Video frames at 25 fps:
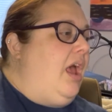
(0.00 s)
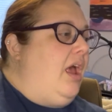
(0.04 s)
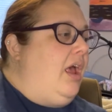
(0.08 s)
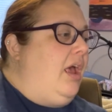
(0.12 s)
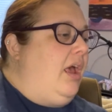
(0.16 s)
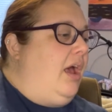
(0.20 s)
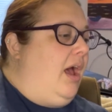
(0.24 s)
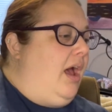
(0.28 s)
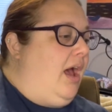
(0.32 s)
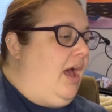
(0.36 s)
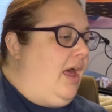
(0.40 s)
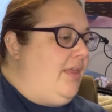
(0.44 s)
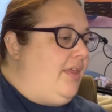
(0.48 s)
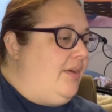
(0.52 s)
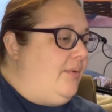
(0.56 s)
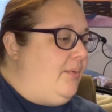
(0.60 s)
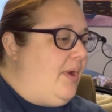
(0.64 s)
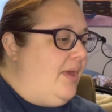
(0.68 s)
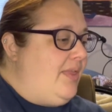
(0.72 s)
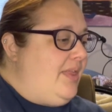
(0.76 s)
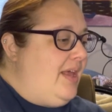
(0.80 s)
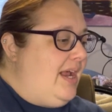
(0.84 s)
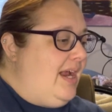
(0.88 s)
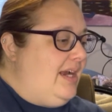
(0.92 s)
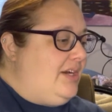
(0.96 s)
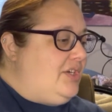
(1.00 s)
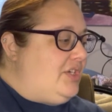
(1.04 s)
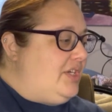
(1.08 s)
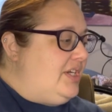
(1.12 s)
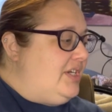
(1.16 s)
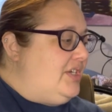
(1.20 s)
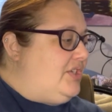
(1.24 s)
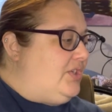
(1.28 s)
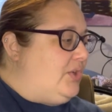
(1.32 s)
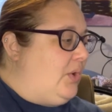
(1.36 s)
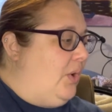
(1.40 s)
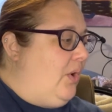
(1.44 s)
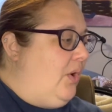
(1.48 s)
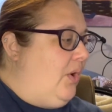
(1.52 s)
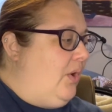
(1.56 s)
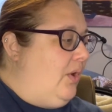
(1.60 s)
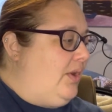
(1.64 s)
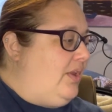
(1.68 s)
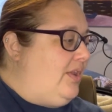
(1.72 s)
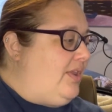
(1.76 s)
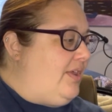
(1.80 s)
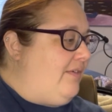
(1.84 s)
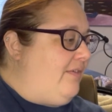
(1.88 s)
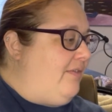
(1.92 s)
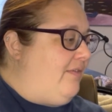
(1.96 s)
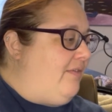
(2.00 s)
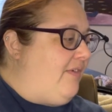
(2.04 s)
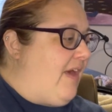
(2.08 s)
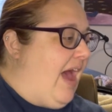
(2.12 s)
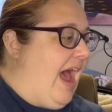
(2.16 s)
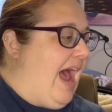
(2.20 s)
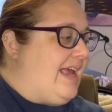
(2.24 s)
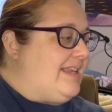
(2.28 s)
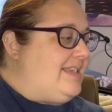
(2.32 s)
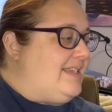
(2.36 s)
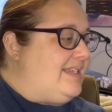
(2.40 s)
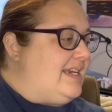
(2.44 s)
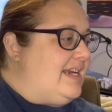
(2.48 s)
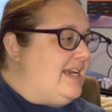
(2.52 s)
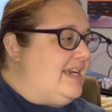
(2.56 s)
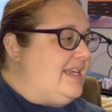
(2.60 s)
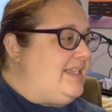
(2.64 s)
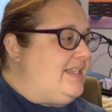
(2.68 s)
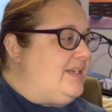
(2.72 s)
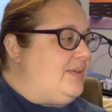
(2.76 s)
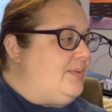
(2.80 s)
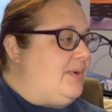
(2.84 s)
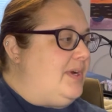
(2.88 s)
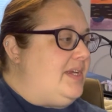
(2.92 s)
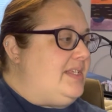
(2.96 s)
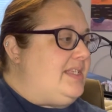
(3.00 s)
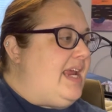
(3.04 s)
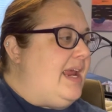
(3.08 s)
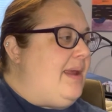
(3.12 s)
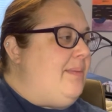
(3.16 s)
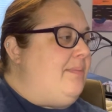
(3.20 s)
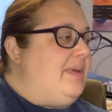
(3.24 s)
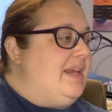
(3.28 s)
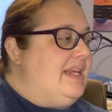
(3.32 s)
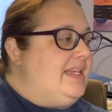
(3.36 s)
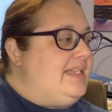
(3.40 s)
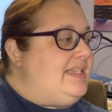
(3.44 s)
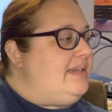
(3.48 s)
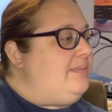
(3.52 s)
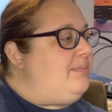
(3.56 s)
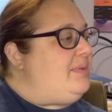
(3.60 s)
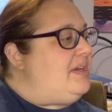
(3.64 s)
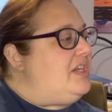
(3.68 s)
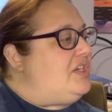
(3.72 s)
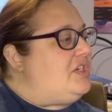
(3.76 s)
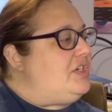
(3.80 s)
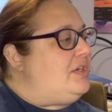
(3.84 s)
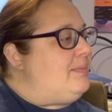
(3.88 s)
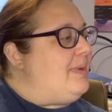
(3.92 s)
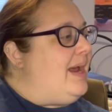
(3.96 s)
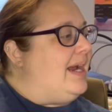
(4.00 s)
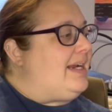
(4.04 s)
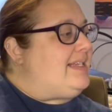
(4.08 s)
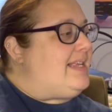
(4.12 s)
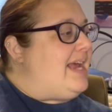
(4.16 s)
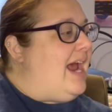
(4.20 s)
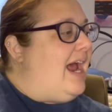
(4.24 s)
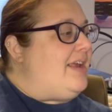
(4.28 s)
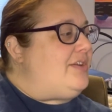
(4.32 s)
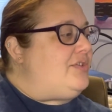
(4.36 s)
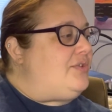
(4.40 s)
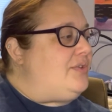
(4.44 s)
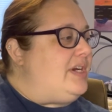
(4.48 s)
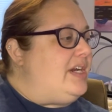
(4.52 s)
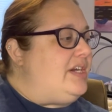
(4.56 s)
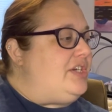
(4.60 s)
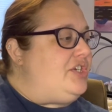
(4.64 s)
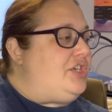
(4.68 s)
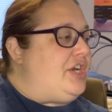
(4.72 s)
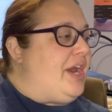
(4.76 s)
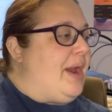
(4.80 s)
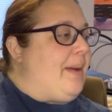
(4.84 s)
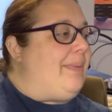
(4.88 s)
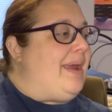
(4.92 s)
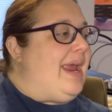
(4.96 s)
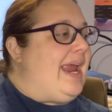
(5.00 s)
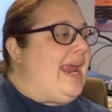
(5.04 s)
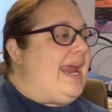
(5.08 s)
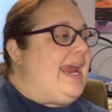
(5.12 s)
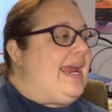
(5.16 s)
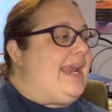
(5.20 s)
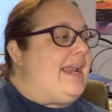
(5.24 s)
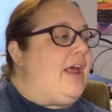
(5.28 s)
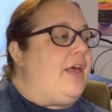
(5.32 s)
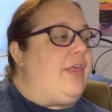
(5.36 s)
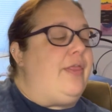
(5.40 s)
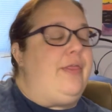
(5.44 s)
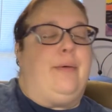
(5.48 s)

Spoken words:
The one that actually sold the fastest was a BCBG Max Azria Champagne,